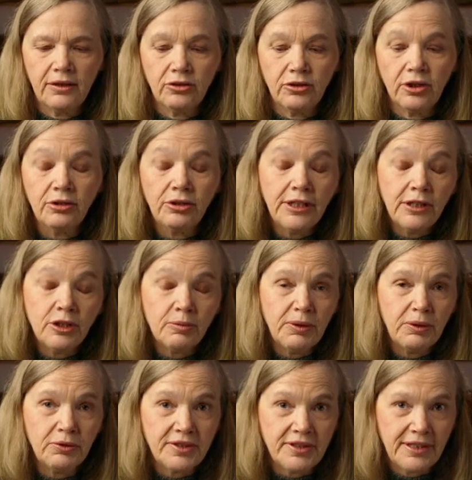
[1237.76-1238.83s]
don't need to
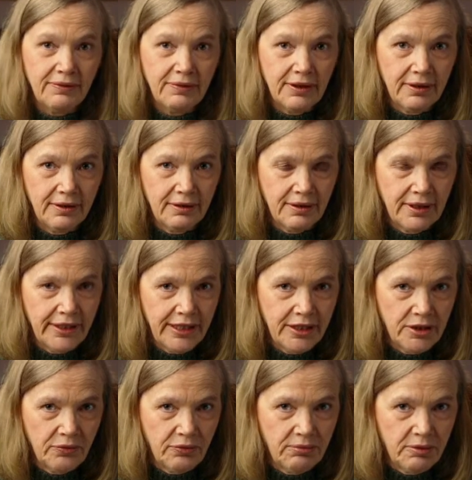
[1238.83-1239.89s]
be receiving a
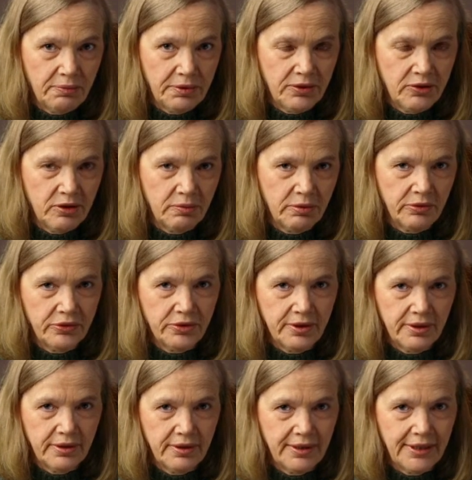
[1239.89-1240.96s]
letter from the principals
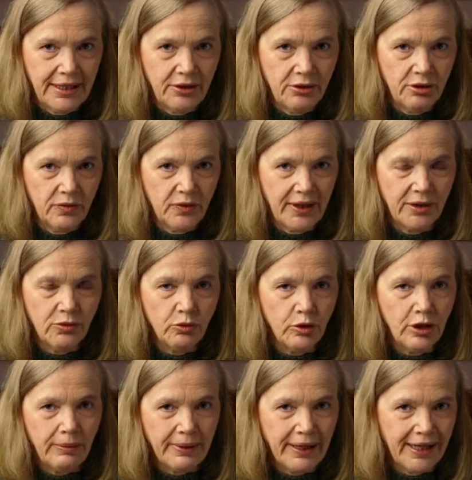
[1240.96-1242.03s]
telling you of the
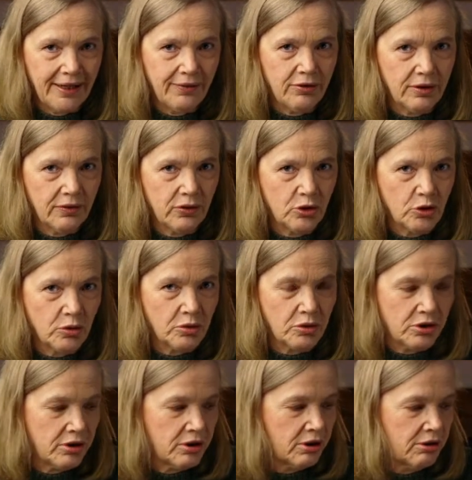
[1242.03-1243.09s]
unruly behavior of the
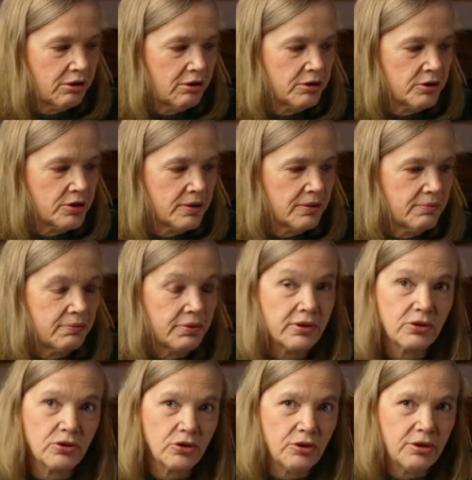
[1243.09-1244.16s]
children in the class,
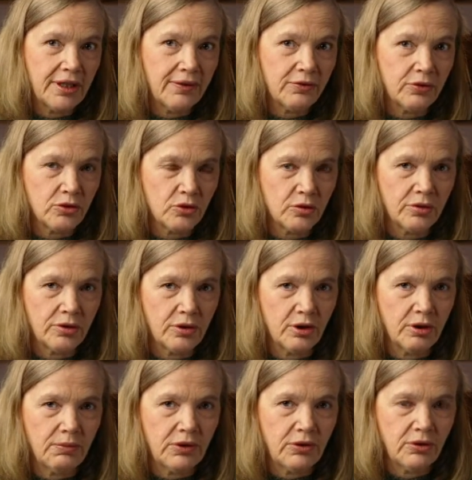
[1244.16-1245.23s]
because you have your children at
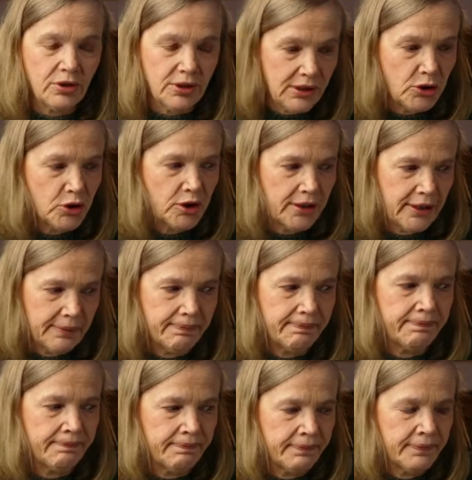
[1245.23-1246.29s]
home and you're teaching them
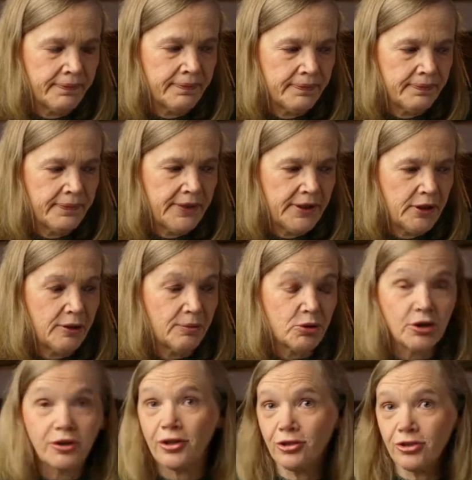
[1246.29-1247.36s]
at home.
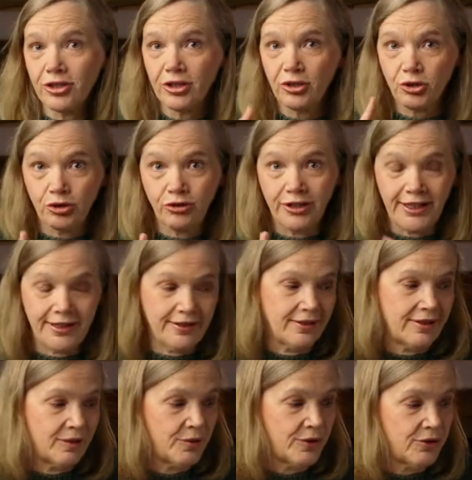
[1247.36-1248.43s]
So those are the two
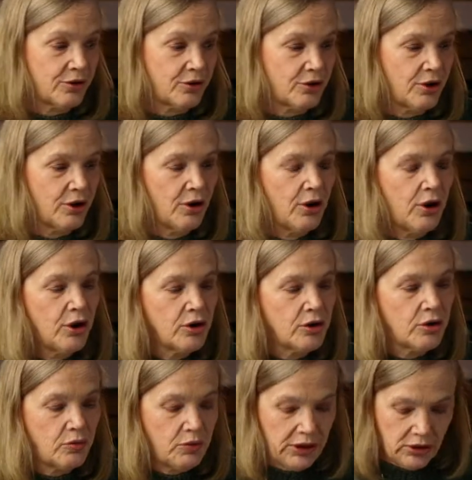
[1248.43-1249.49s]
letters I wanted
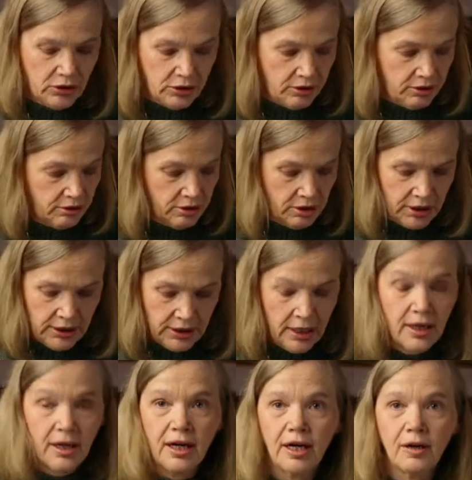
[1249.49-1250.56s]
to read to you.
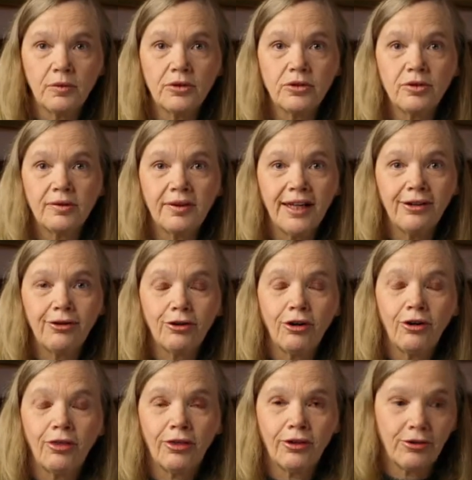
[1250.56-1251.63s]
I want to thank
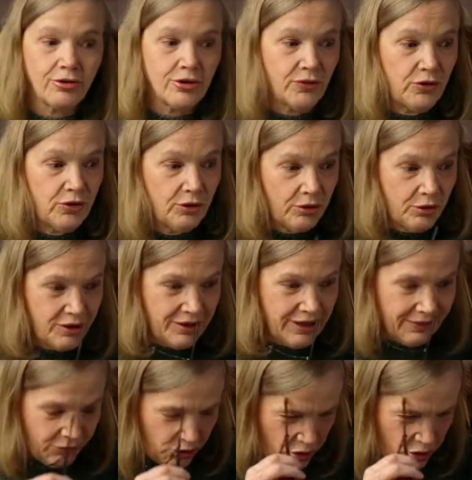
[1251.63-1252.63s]
those of you who have